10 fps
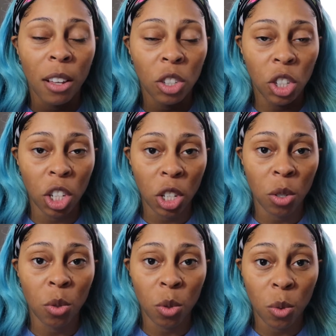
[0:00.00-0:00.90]
she
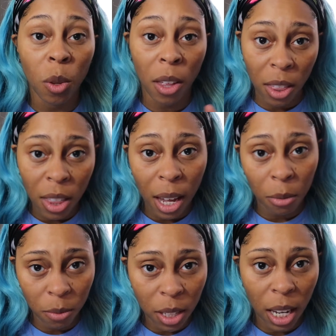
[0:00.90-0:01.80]
used, and
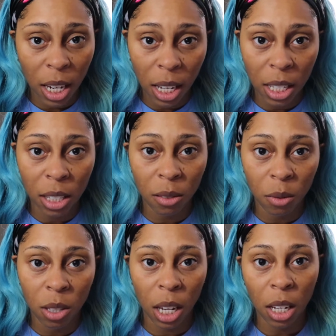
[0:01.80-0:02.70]
that technique is
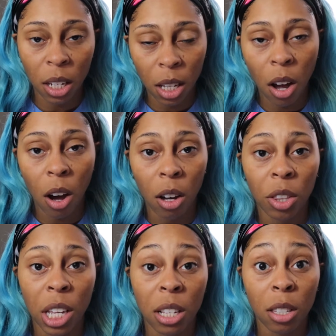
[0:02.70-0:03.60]
technically called
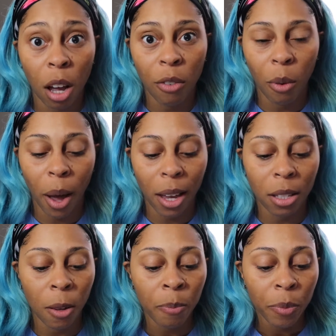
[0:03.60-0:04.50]
the soft
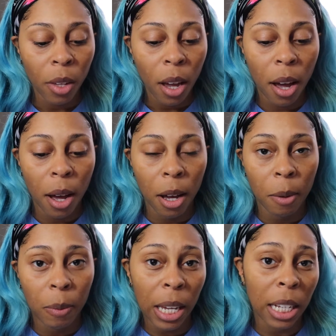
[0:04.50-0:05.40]
wax.
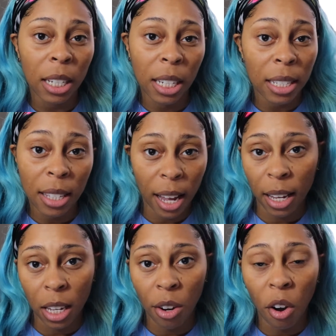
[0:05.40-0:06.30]
It does
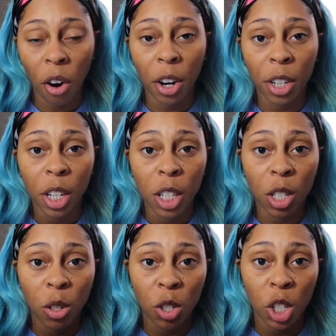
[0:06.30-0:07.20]
not get hard,
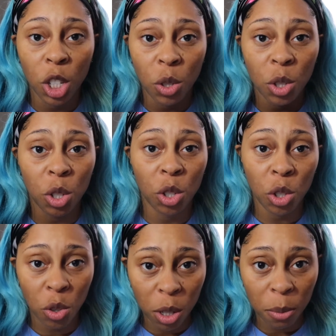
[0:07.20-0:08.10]
so she used the
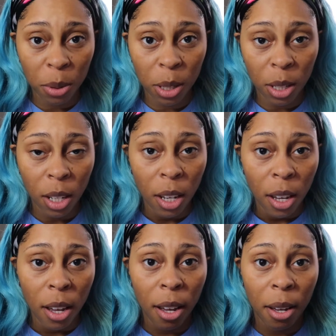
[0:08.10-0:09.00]
strips,
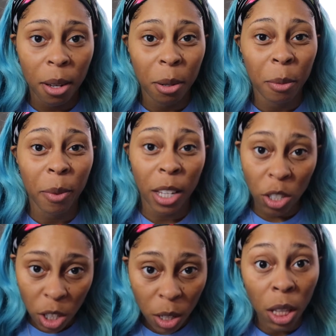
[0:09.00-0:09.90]

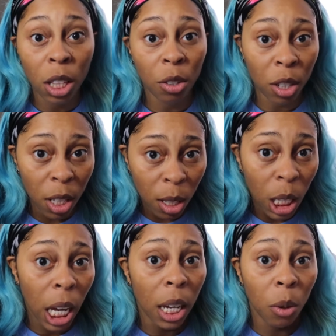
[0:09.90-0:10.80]
and she literally
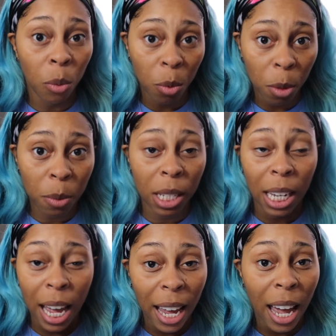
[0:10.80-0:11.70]
like ripped,
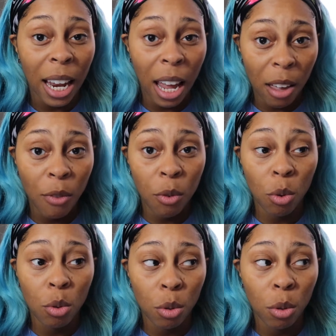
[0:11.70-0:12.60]
and I got a
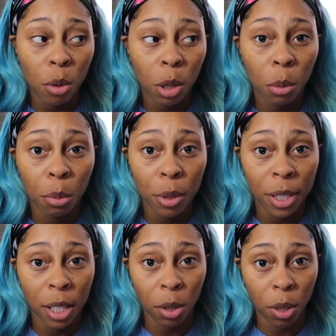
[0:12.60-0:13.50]
full
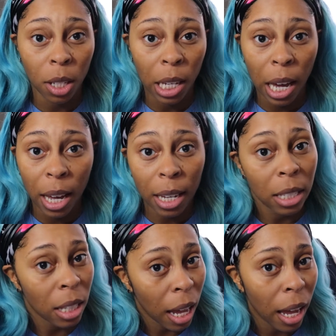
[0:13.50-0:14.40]
Brazilian,
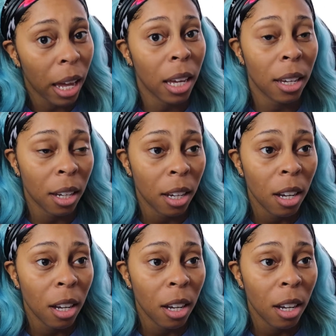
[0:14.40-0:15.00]
guys, like